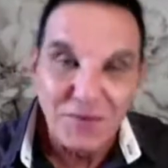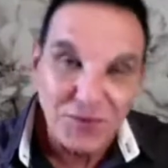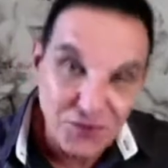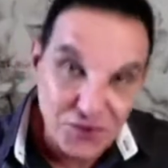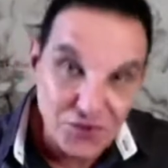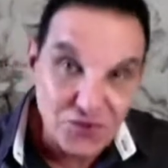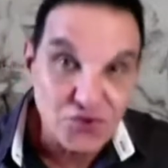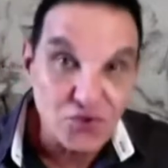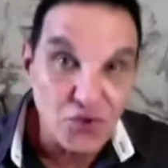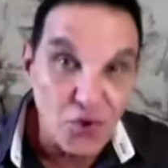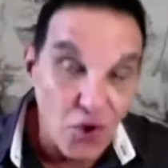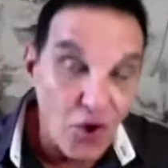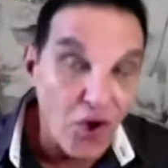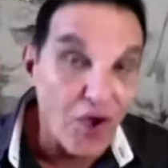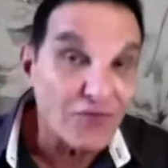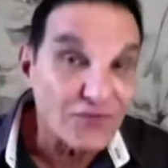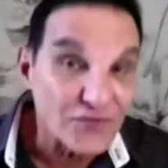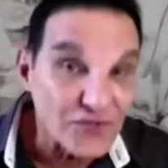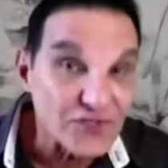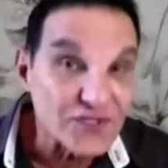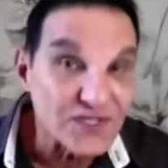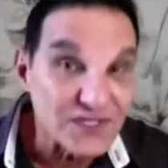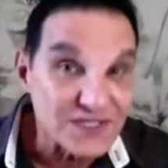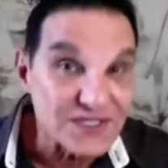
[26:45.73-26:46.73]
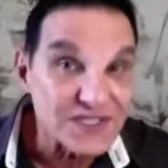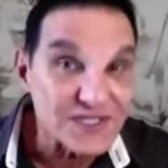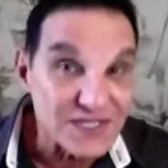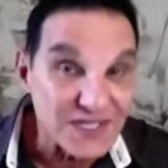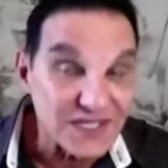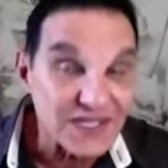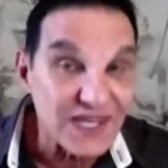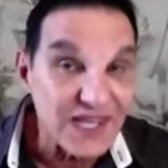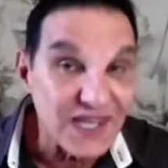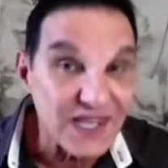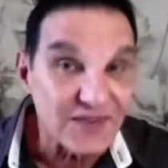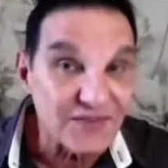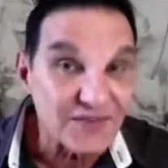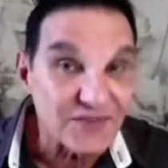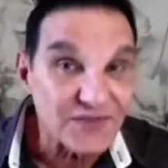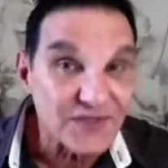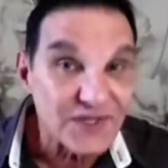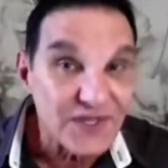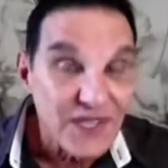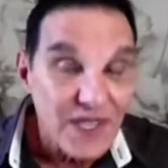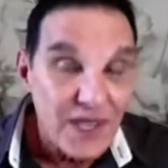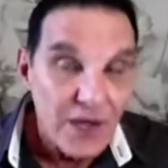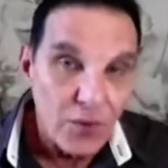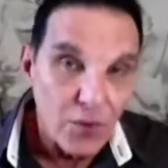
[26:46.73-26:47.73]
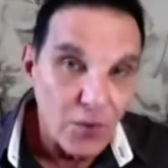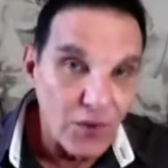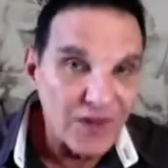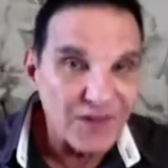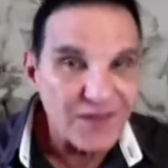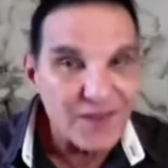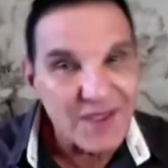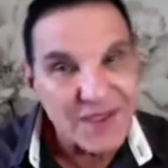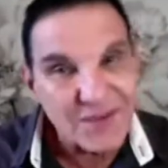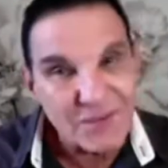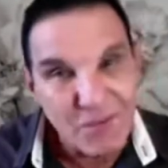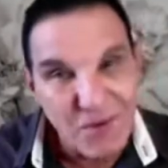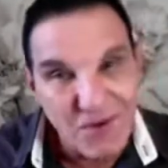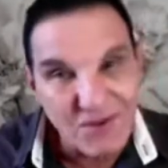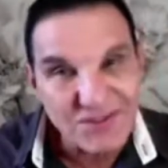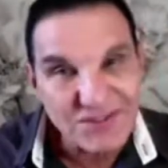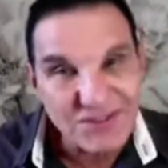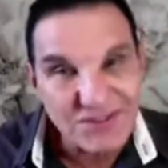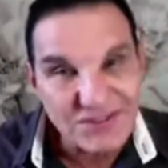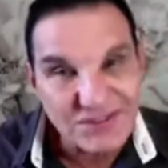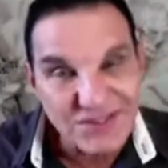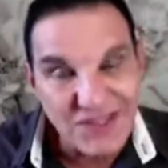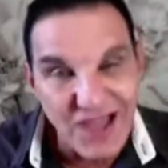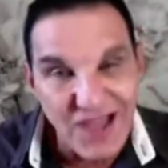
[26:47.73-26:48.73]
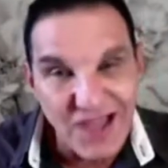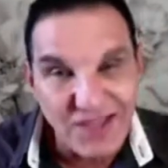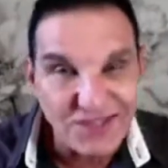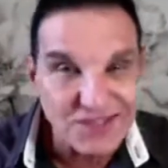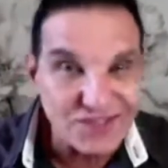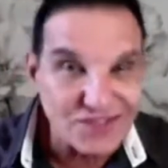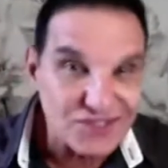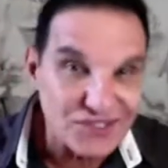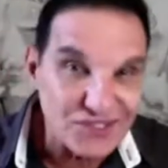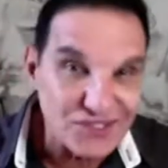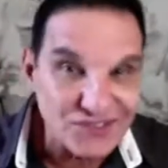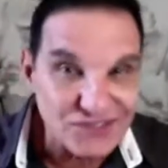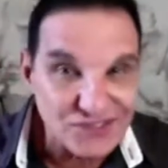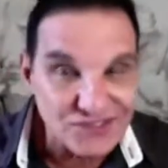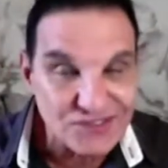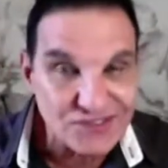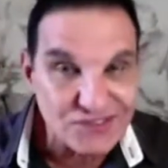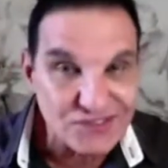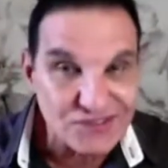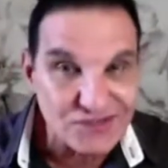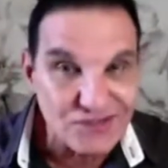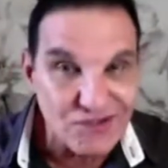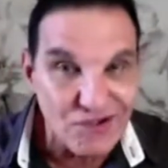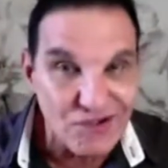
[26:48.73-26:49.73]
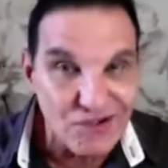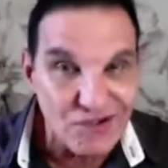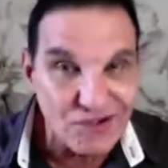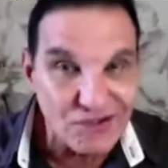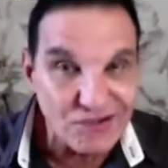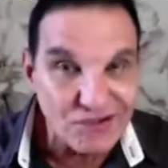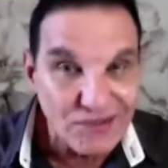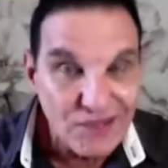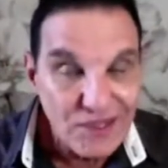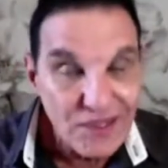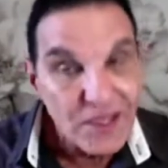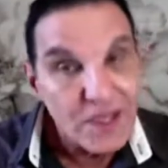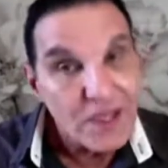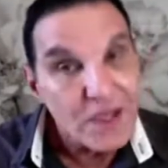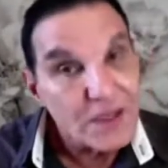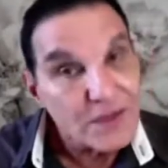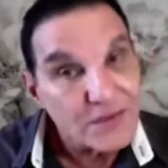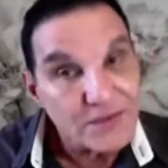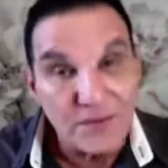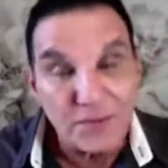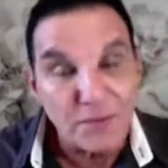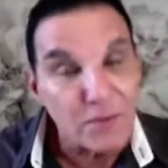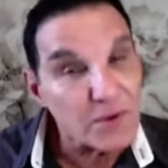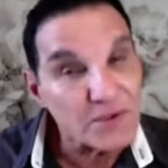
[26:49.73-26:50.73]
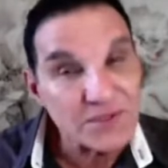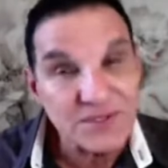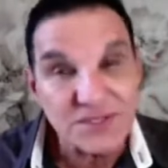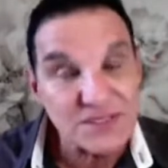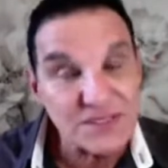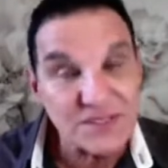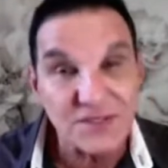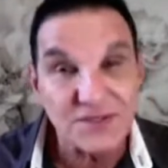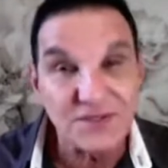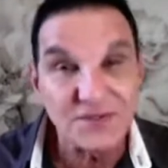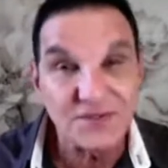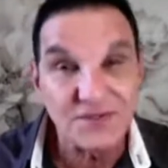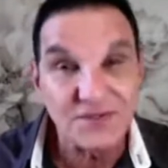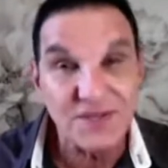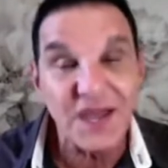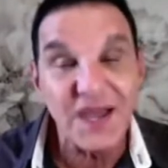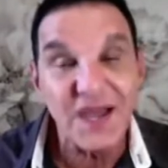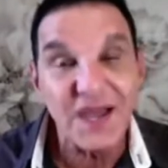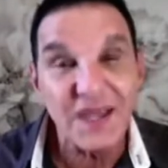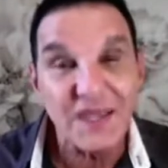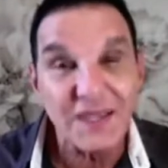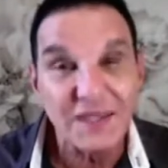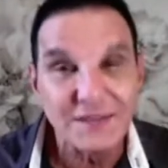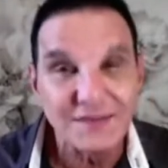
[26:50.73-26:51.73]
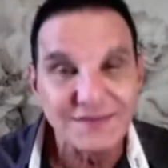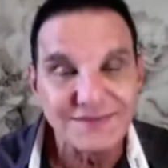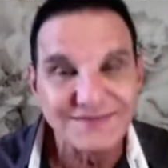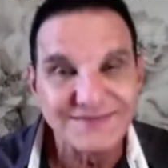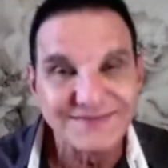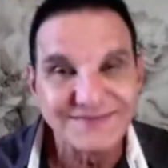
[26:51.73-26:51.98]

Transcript: But you saw after Jesus had left, well, the apostles died and Jesus is gone. The apostles didn't die.